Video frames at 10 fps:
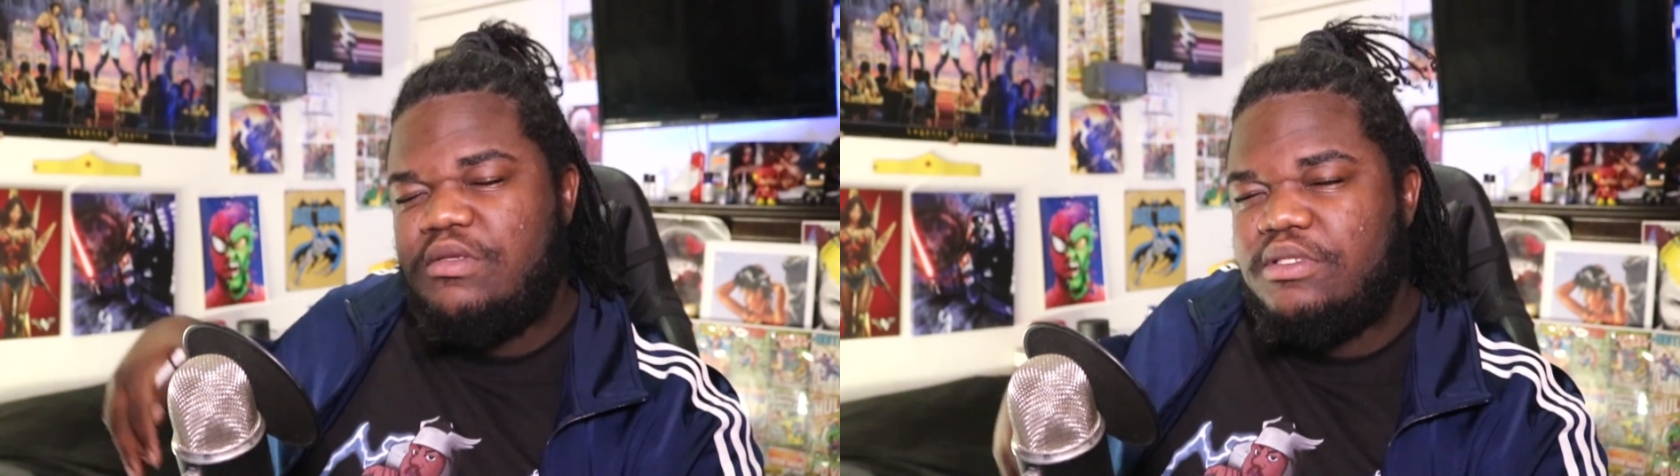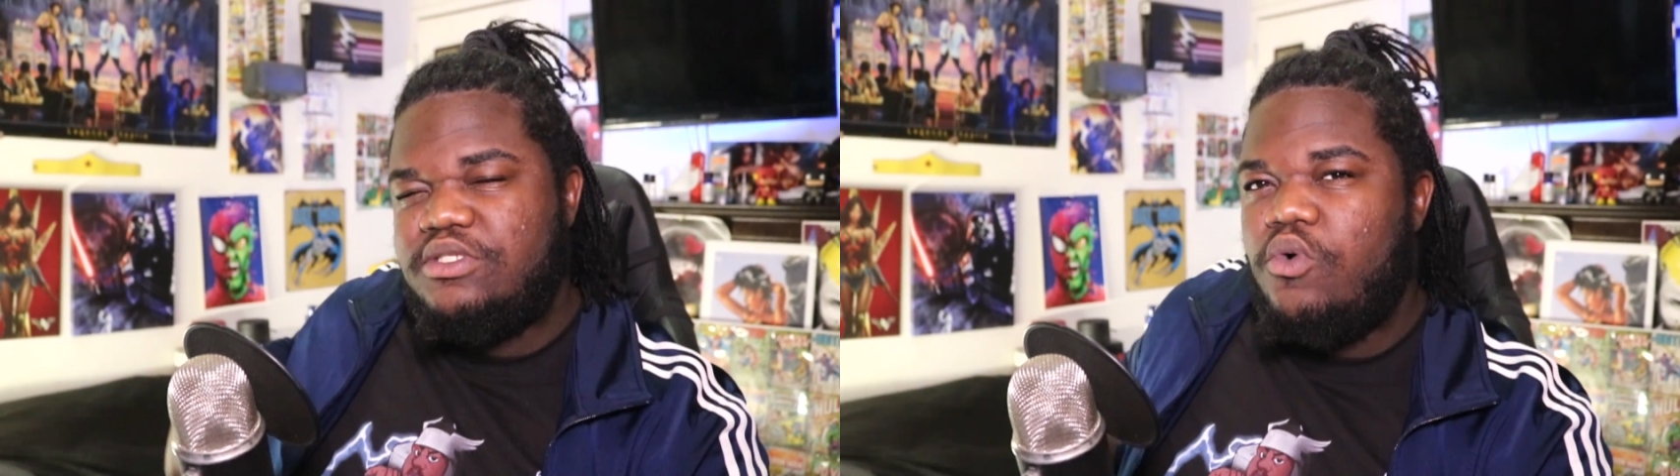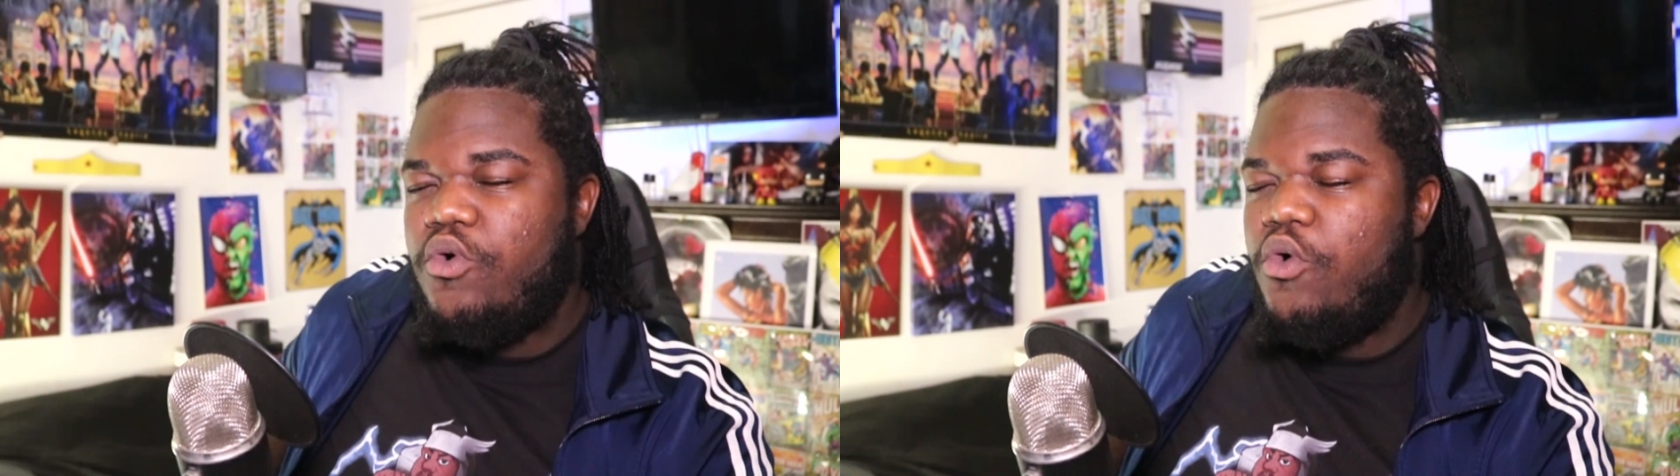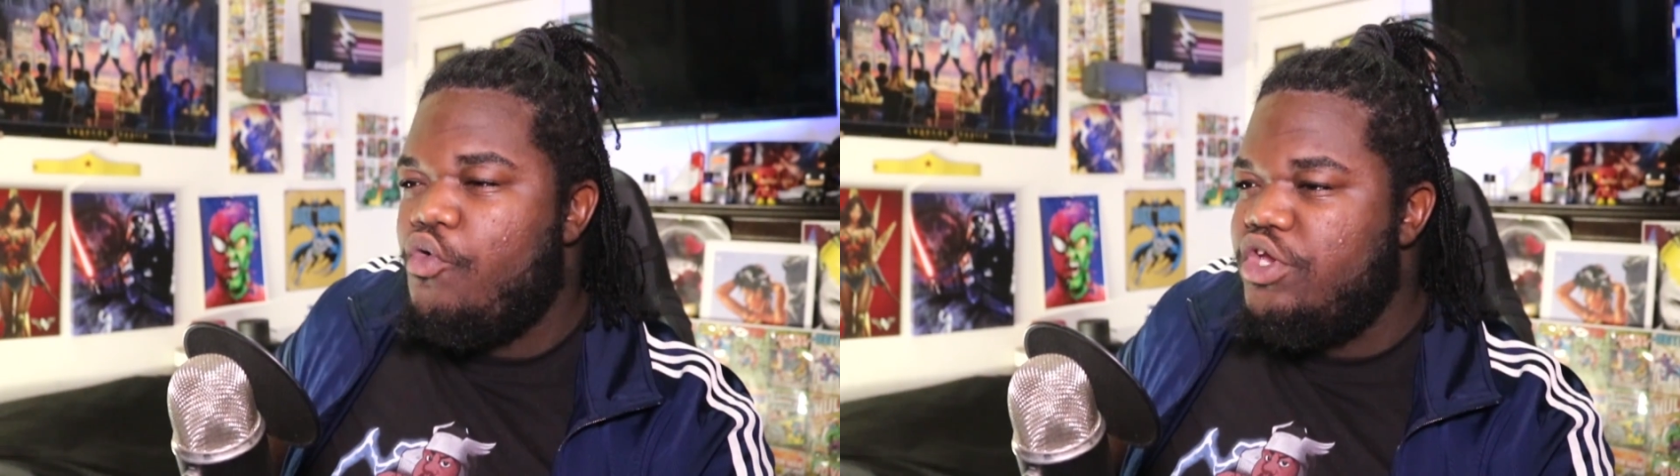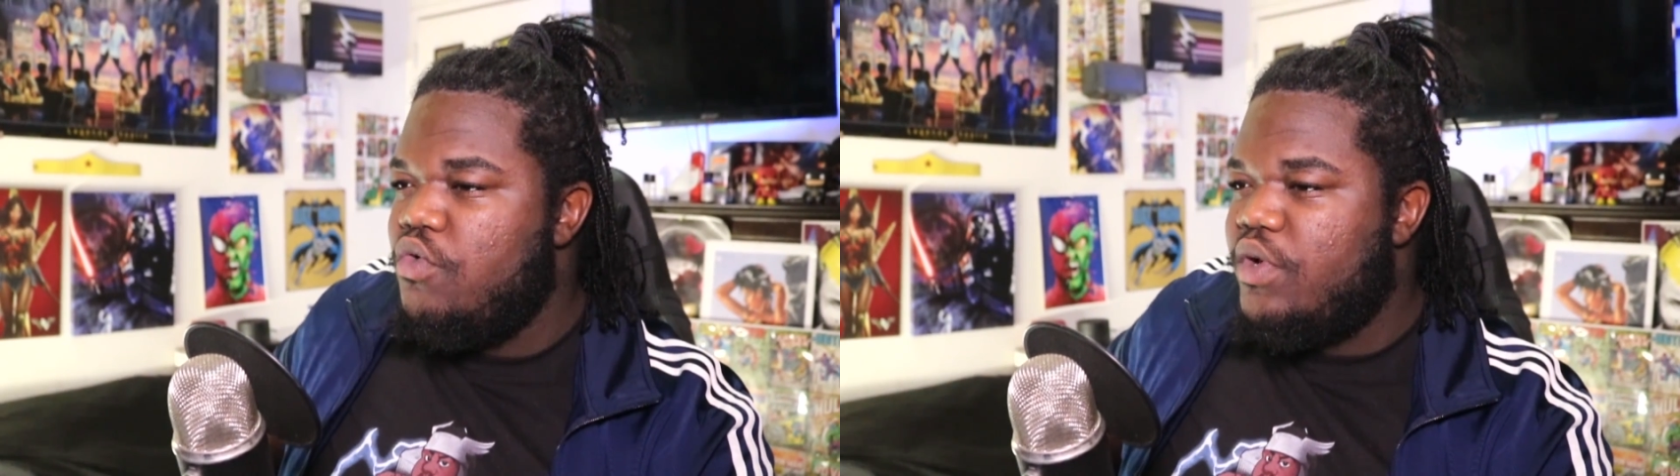about the whole
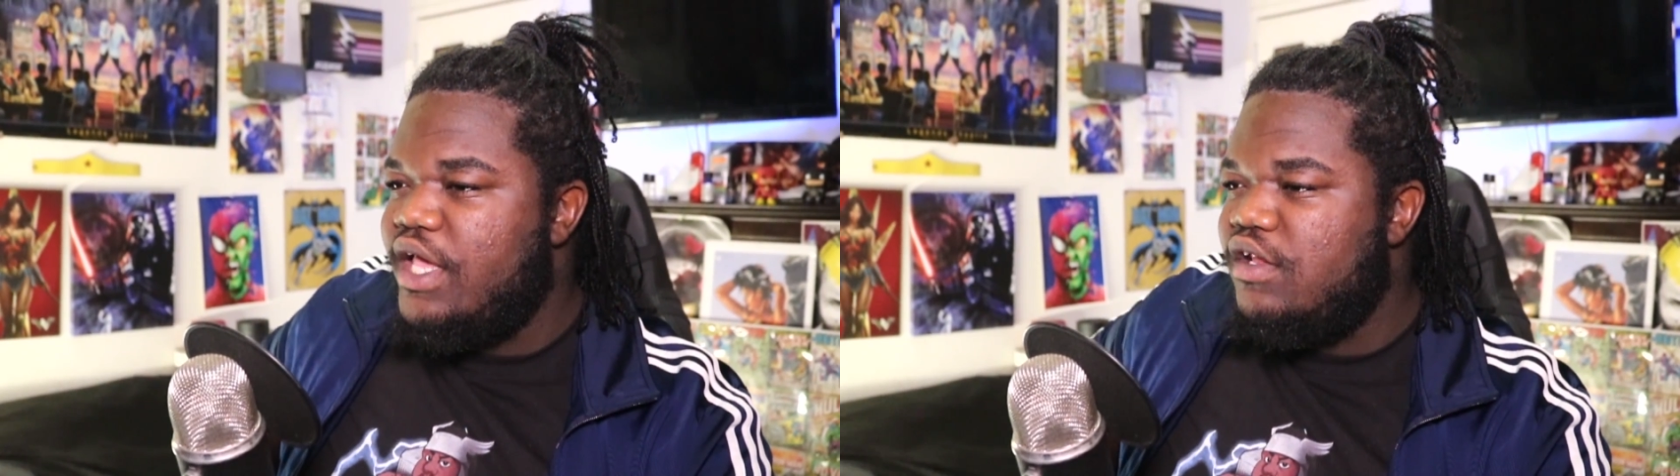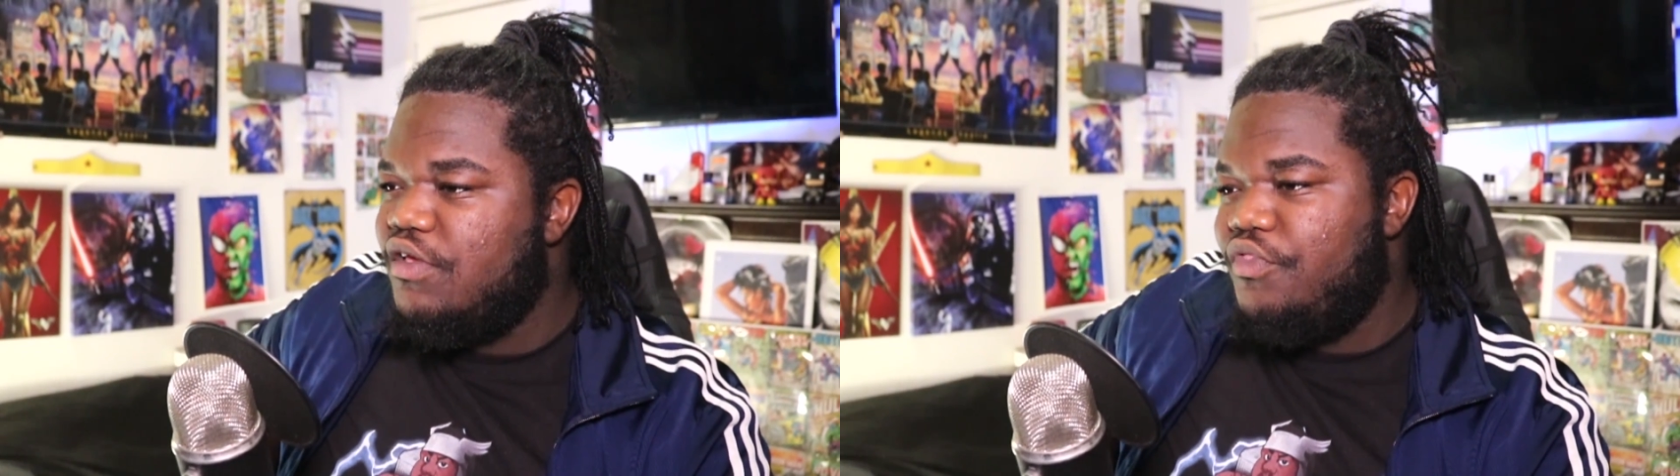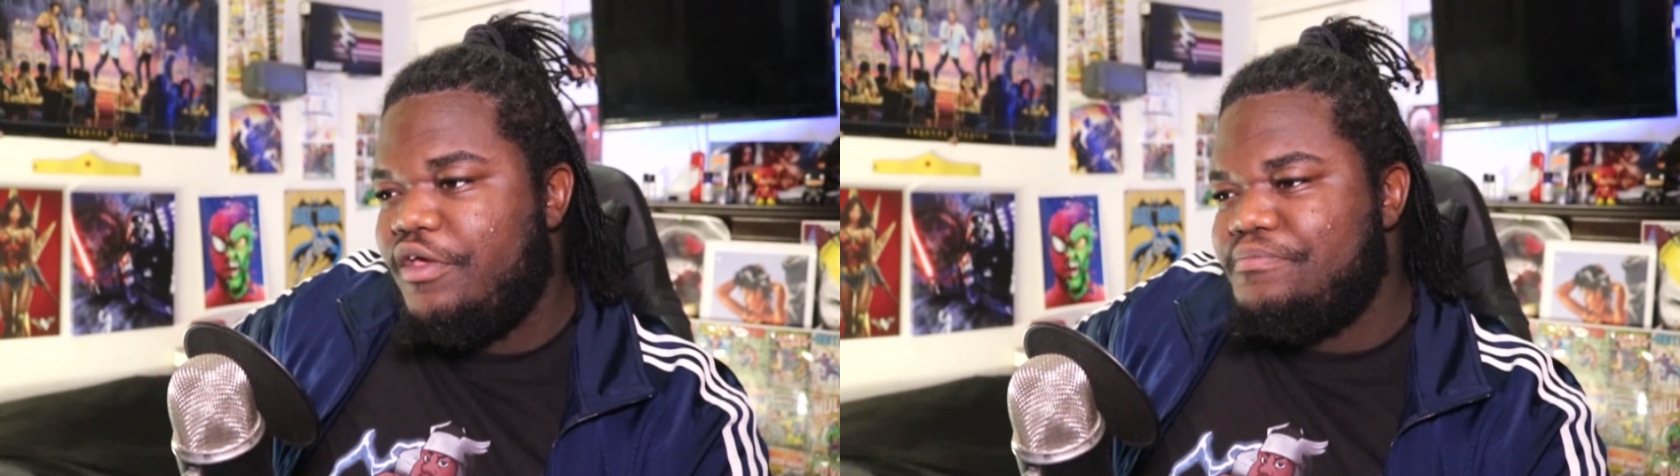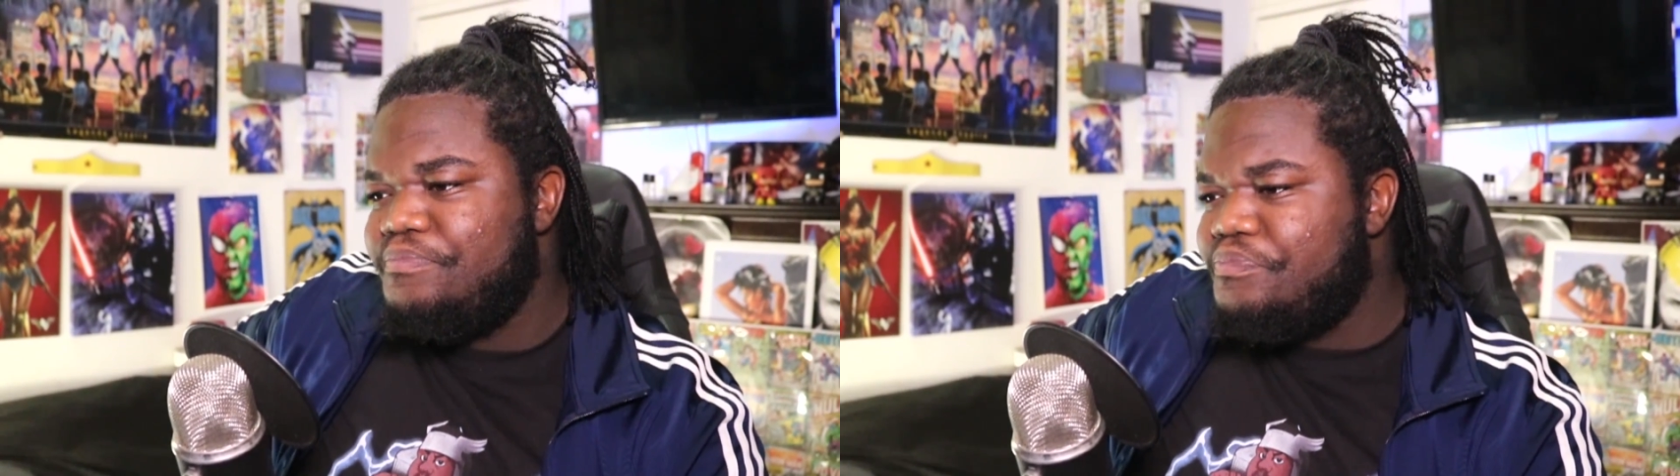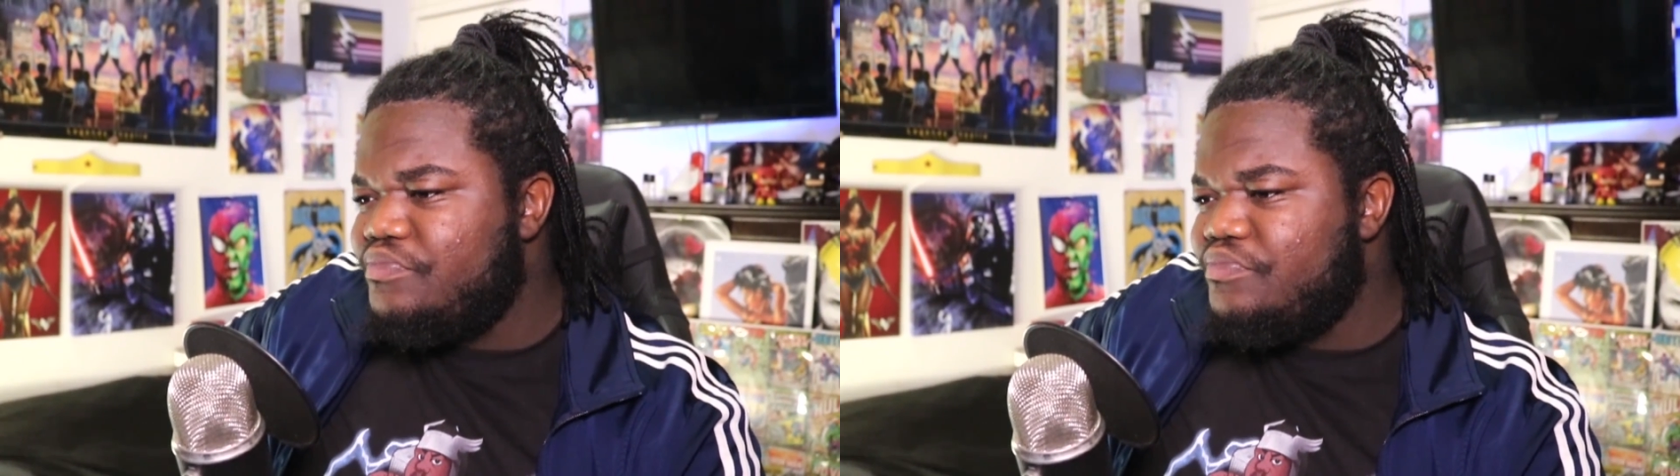Corey, you know, killing thing.